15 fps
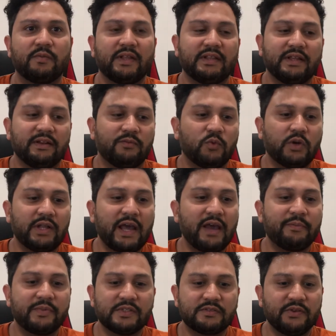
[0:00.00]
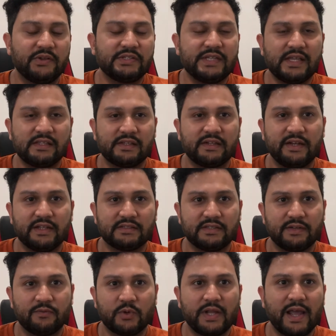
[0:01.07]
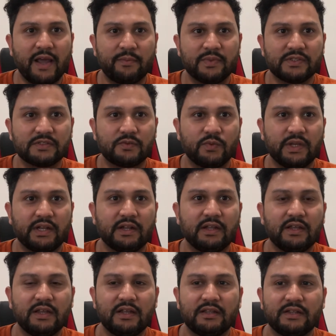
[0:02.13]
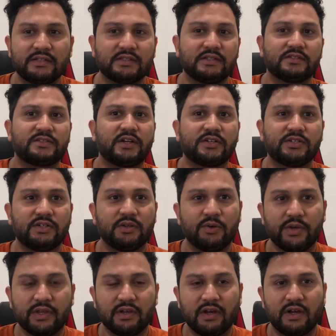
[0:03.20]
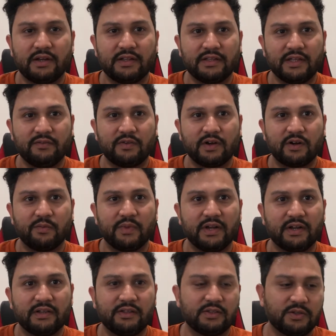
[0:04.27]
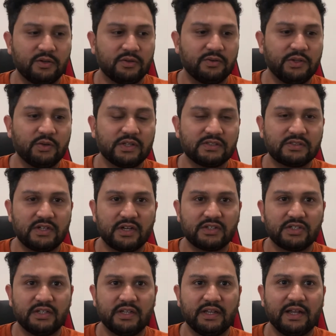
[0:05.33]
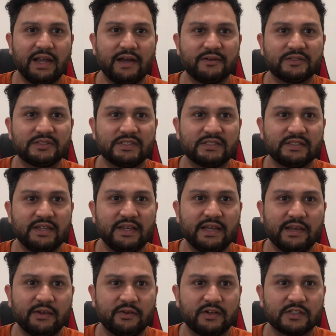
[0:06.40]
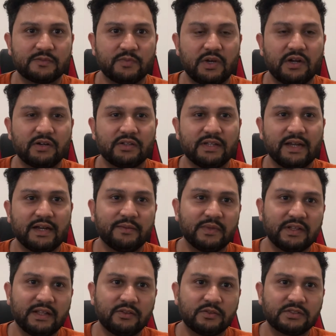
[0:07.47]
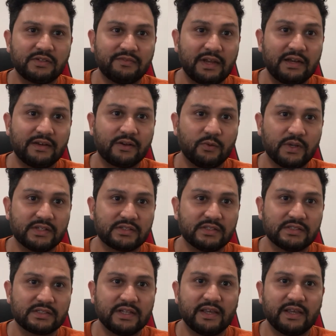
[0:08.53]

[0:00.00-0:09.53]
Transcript: And then what happens when you change the data set? What happens when there's construction going on in the environment? You throw new construction in, how is this AI going to respond to that? I mean, those are valid questions.